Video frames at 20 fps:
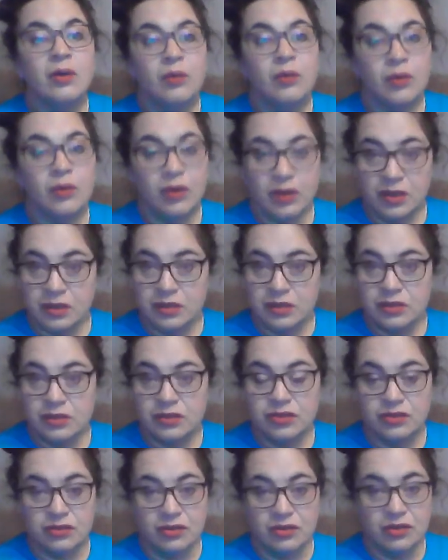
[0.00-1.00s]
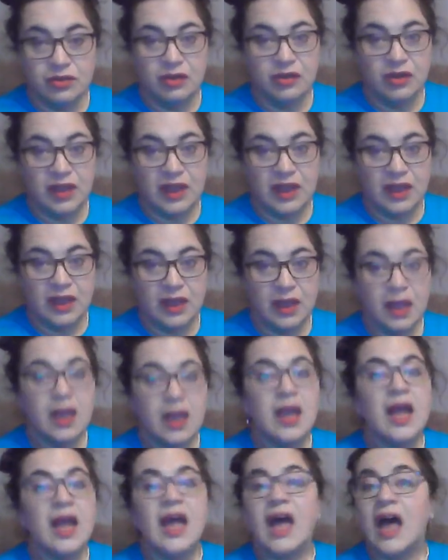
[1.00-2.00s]
One, two, three.
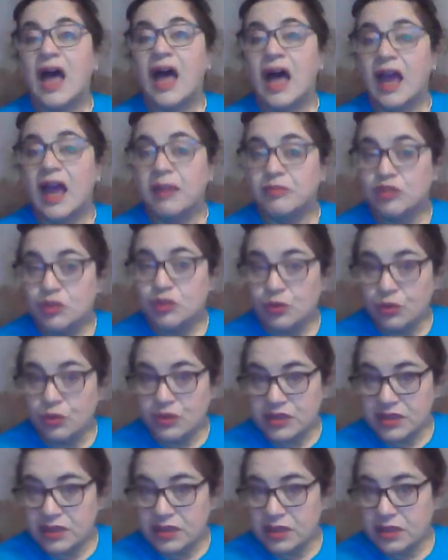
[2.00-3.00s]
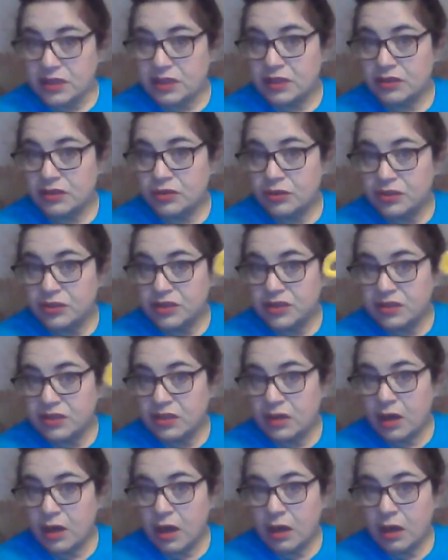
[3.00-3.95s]
I'm toasting the toaster.